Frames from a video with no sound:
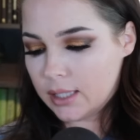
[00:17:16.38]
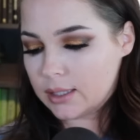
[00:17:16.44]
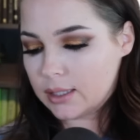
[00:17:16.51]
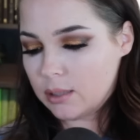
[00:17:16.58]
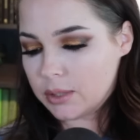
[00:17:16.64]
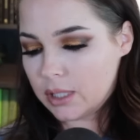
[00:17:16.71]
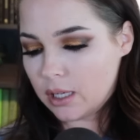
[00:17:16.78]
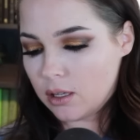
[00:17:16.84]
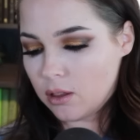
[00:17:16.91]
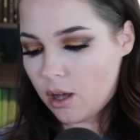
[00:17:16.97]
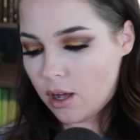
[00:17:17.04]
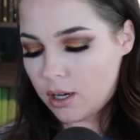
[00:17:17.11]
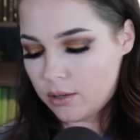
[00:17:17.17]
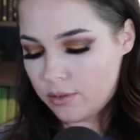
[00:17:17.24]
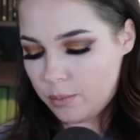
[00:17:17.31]
It seems like a
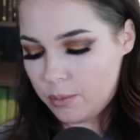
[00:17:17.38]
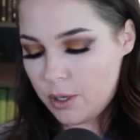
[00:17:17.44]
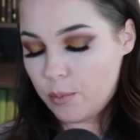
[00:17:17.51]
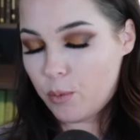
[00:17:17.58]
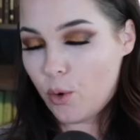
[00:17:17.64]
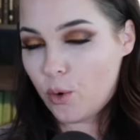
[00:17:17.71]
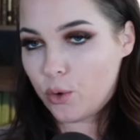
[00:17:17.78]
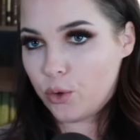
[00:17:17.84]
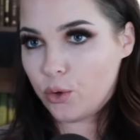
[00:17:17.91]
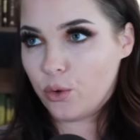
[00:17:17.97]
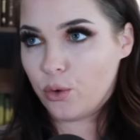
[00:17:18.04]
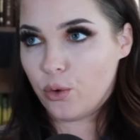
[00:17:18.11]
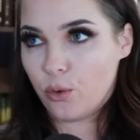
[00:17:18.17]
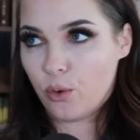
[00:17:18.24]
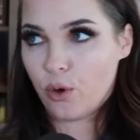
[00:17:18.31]
lot of the people
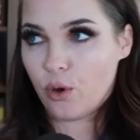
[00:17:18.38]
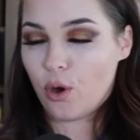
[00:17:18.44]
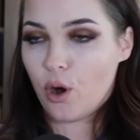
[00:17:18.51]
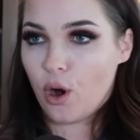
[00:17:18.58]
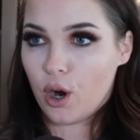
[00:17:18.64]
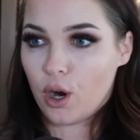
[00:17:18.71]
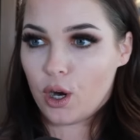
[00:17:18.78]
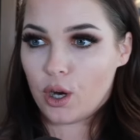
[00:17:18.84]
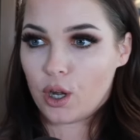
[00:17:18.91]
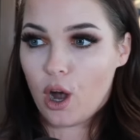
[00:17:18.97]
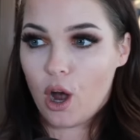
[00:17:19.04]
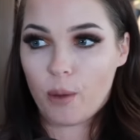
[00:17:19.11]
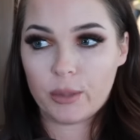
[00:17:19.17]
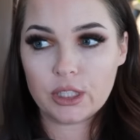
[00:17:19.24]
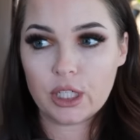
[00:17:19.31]
who are
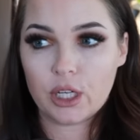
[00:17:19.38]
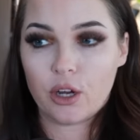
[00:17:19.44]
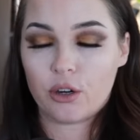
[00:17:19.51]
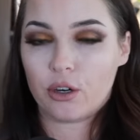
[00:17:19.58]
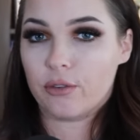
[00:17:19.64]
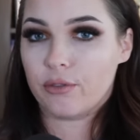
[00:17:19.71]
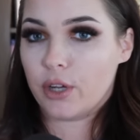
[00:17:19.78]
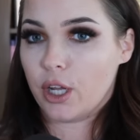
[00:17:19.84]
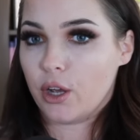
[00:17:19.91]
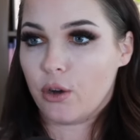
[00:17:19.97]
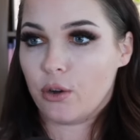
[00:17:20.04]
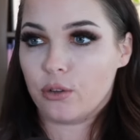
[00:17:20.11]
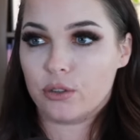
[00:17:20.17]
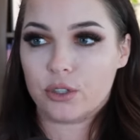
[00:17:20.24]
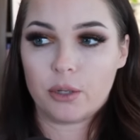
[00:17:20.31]
commenting on her
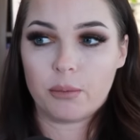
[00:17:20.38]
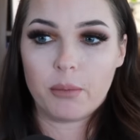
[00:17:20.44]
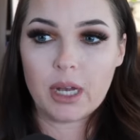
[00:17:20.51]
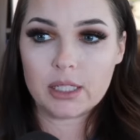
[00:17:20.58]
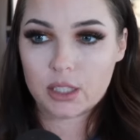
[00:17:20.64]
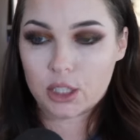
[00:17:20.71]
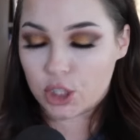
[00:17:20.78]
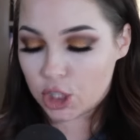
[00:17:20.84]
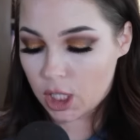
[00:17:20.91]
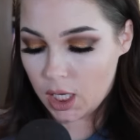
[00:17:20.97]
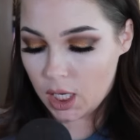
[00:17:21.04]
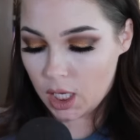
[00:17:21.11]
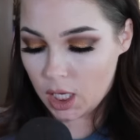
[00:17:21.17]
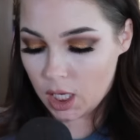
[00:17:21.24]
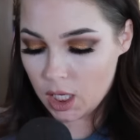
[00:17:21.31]
videos or
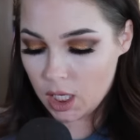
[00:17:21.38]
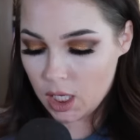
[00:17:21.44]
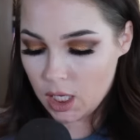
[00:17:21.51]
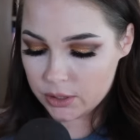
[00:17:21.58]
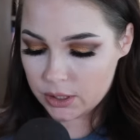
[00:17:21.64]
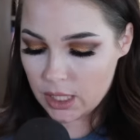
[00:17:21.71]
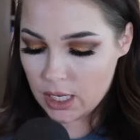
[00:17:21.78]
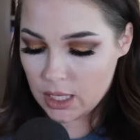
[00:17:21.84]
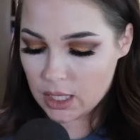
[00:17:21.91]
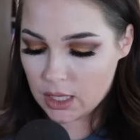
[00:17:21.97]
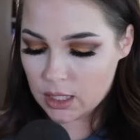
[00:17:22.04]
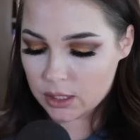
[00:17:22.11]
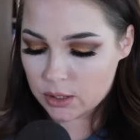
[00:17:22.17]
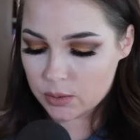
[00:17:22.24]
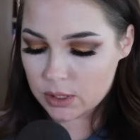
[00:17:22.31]
messaging, you know, saying
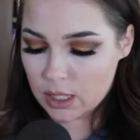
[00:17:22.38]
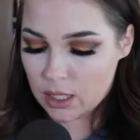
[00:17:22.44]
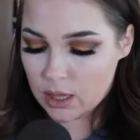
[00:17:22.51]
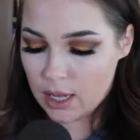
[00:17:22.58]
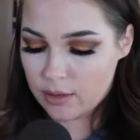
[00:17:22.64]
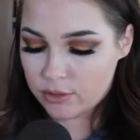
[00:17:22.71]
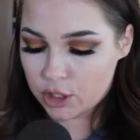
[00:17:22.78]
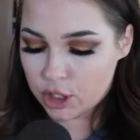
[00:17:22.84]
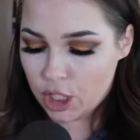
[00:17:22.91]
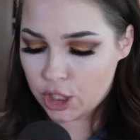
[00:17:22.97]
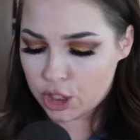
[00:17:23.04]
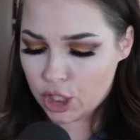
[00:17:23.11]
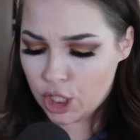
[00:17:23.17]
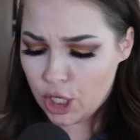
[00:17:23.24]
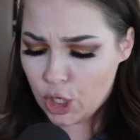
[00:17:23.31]
that this was like
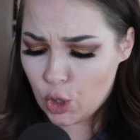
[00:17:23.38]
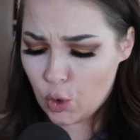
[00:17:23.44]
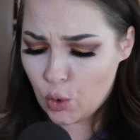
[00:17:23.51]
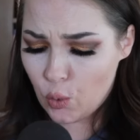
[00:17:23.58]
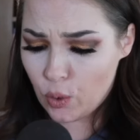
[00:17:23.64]
life-changing,